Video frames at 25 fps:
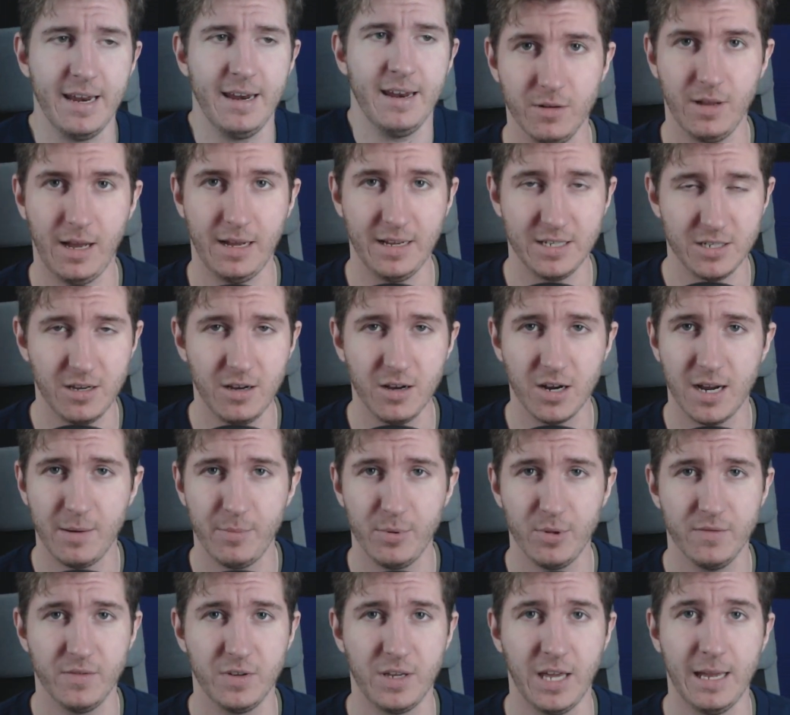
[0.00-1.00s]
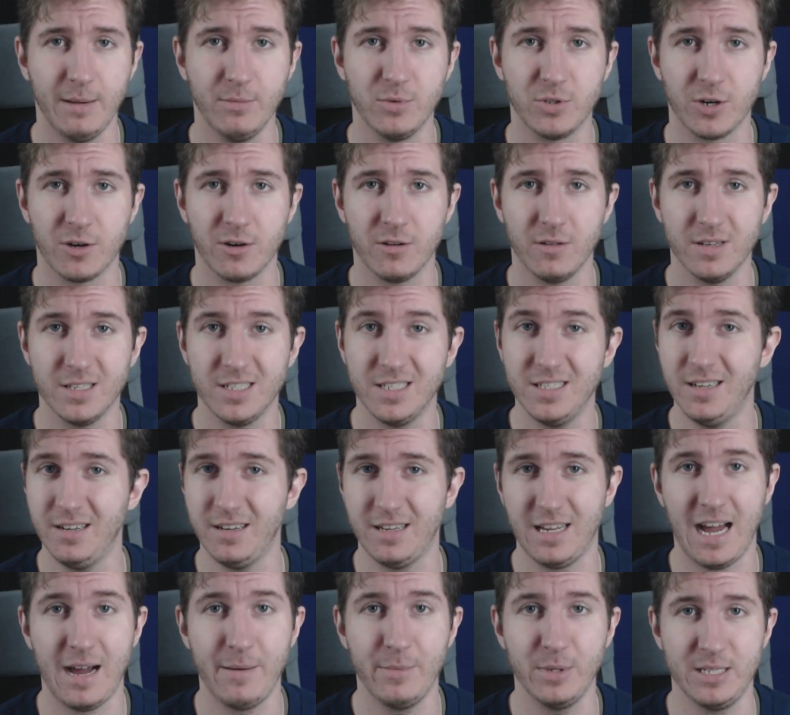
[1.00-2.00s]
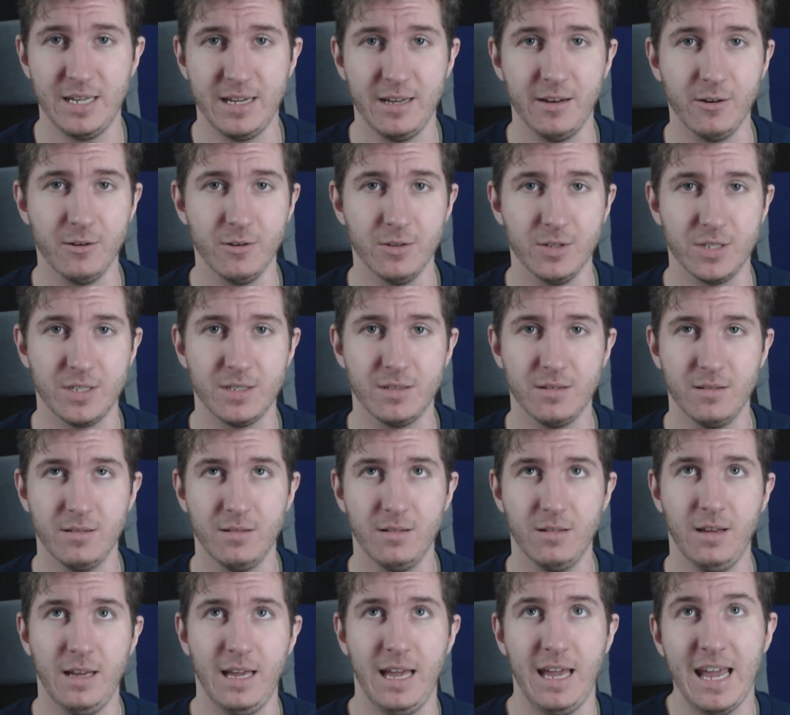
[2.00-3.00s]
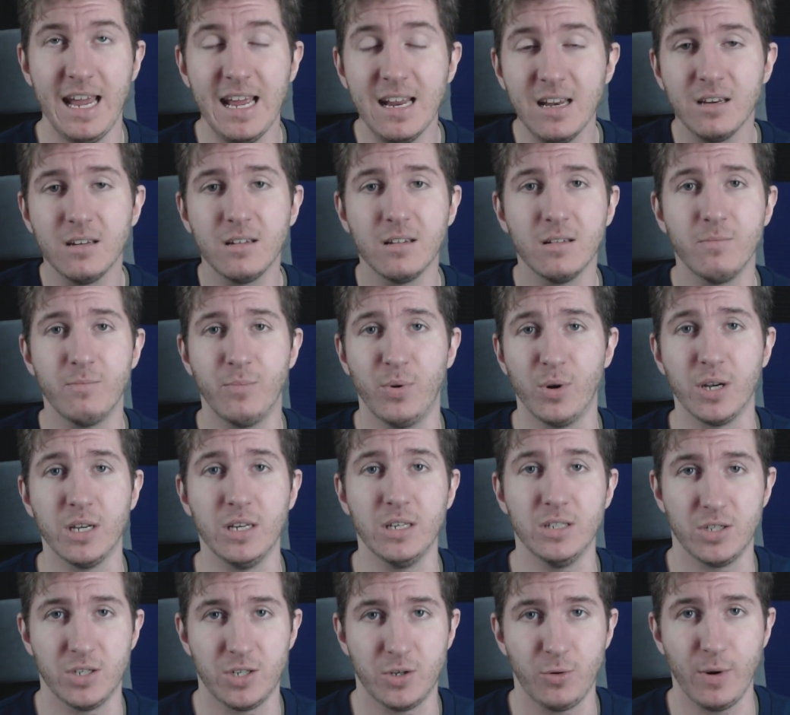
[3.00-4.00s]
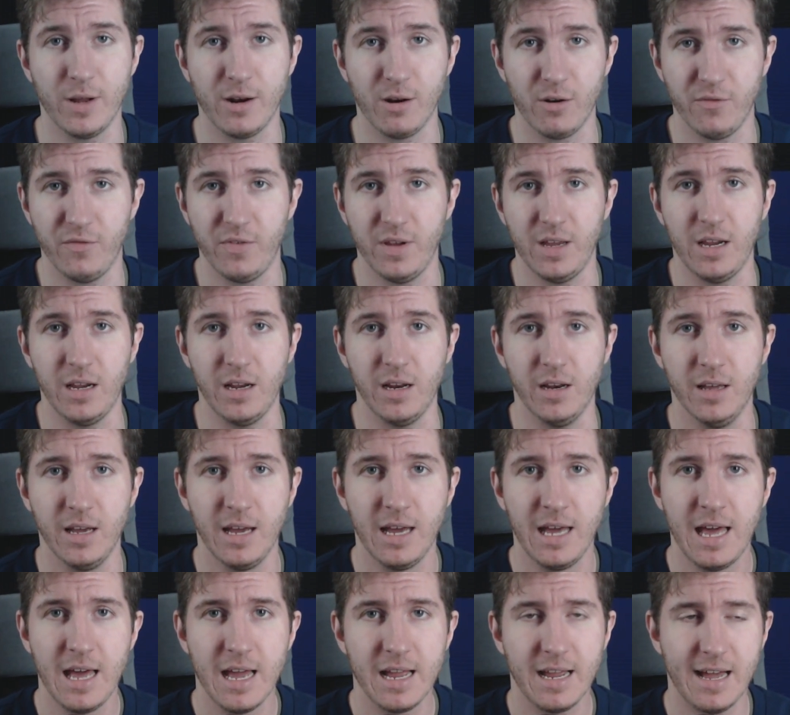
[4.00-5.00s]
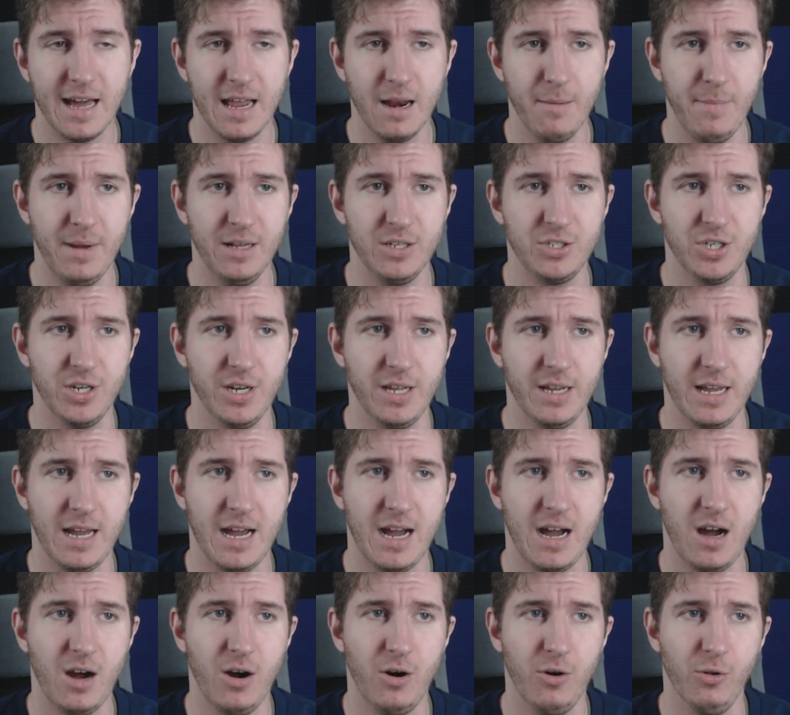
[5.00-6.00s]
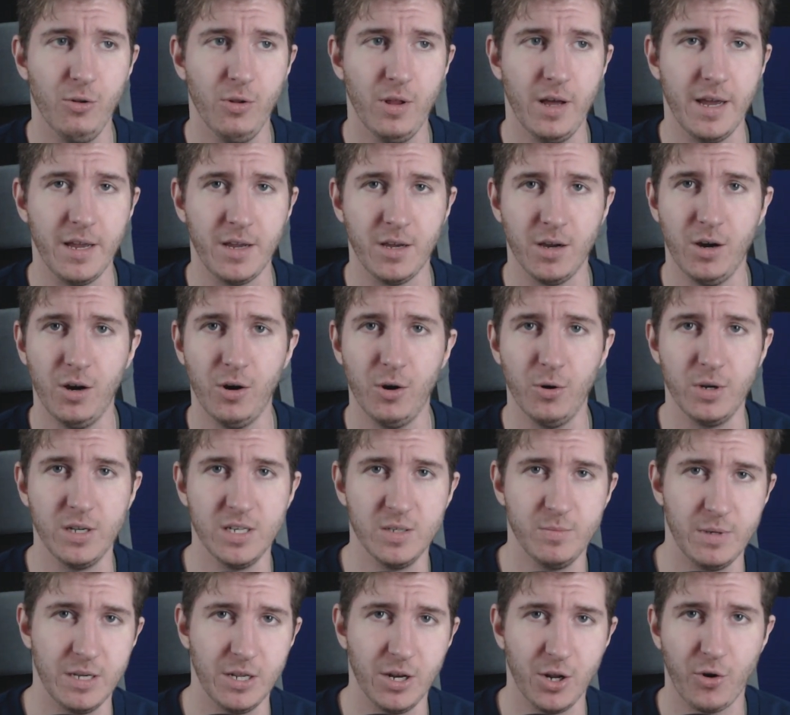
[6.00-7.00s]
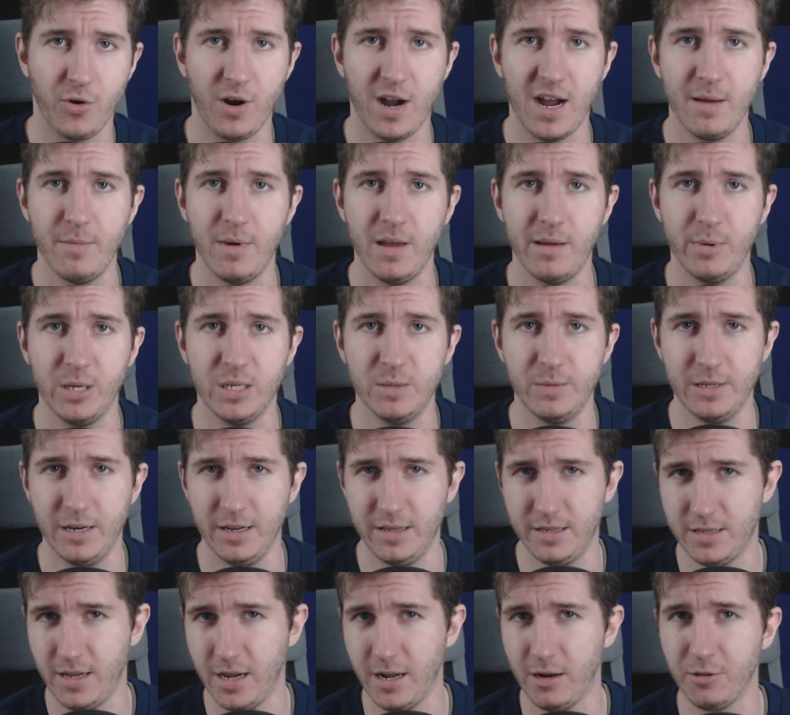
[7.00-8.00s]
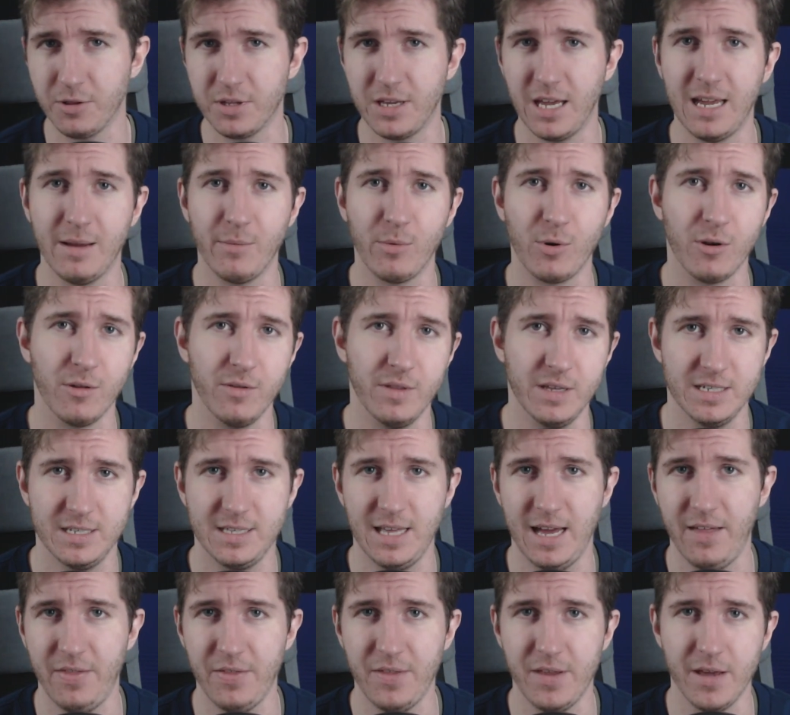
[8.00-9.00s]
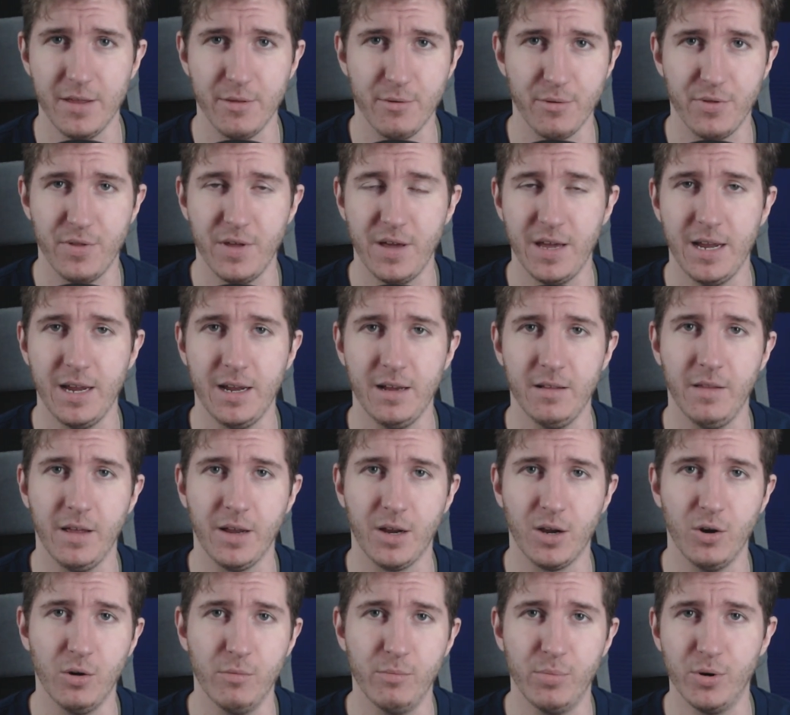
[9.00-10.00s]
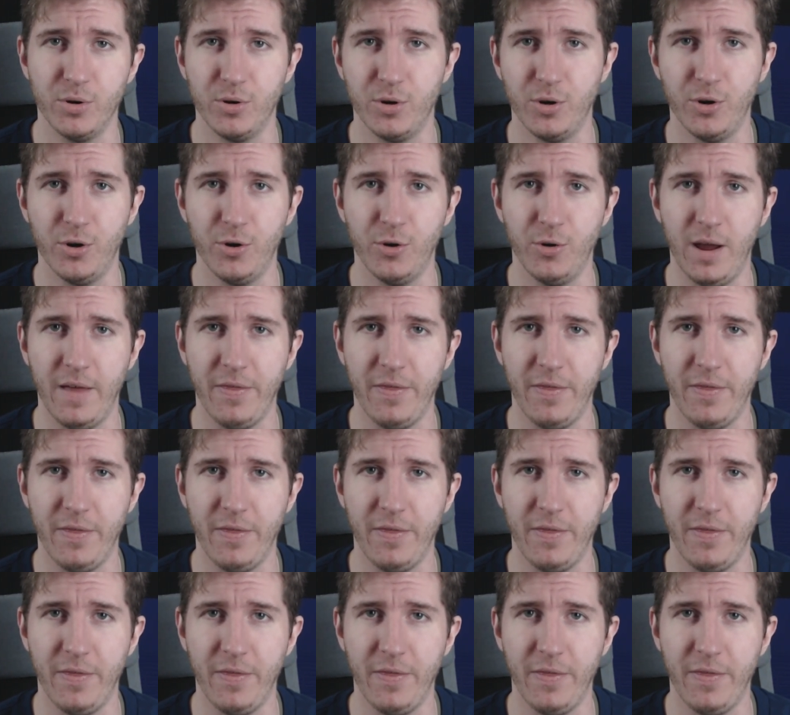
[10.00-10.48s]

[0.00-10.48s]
And I saw a couple of game journalists and commentators in Boogie's Twitter feed kind of mentioning how like, oh, he's being a crybaby, he's being an entitled gamer, this, that, and the other thing, like, oh, boo-hoo.